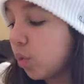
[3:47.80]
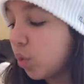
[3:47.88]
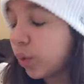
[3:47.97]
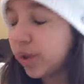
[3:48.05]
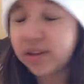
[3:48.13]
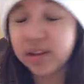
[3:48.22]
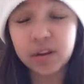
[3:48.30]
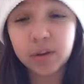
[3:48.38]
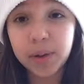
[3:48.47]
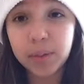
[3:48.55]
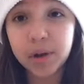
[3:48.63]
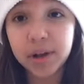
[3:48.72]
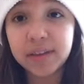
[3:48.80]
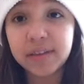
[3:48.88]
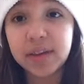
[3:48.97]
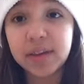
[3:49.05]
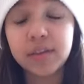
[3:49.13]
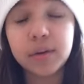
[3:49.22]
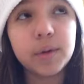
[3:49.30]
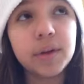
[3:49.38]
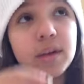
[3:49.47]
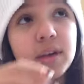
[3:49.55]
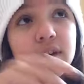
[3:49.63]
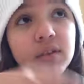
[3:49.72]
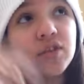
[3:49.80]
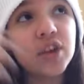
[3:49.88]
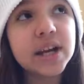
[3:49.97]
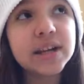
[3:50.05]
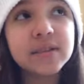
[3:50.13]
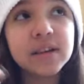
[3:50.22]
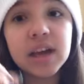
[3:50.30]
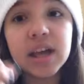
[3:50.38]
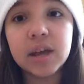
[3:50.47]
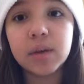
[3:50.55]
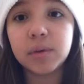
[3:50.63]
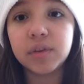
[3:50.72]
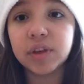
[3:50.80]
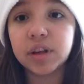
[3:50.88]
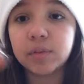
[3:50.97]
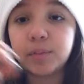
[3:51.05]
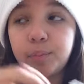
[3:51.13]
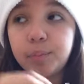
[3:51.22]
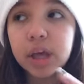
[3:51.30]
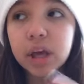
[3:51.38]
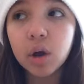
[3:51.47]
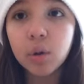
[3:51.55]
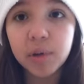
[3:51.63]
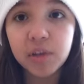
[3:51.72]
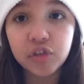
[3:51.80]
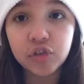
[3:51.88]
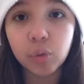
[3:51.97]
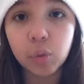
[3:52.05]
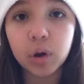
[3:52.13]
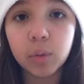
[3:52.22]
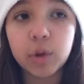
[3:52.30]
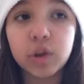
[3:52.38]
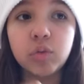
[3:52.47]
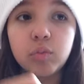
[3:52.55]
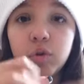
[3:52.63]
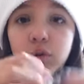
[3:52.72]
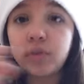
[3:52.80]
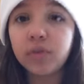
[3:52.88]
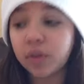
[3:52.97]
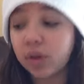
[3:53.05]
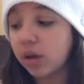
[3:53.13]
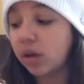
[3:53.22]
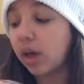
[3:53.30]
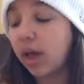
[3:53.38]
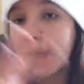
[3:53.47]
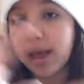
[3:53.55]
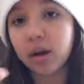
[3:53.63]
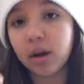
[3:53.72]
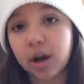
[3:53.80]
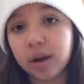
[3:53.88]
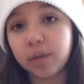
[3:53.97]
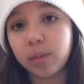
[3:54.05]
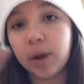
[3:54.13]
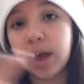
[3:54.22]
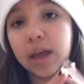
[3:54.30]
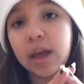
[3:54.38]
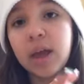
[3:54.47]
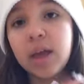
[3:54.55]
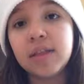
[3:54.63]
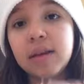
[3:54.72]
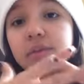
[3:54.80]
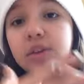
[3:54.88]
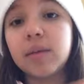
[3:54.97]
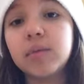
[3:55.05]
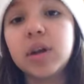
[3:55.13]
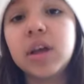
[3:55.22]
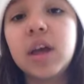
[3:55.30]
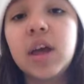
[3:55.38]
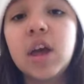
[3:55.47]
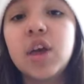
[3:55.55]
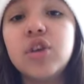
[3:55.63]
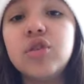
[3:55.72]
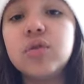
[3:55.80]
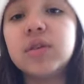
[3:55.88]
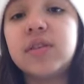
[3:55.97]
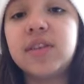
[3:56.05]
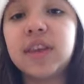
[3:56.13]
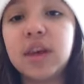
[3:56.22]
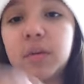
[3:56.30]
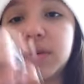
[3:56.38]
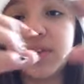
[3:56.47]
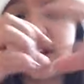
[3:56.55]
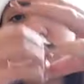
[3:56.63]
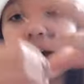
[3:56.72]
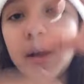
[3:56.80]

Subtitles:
We didn't know what it was, and so he checked it, and it was like a big open sore. When you moved the hair out of the way that was covering it, you could see it was like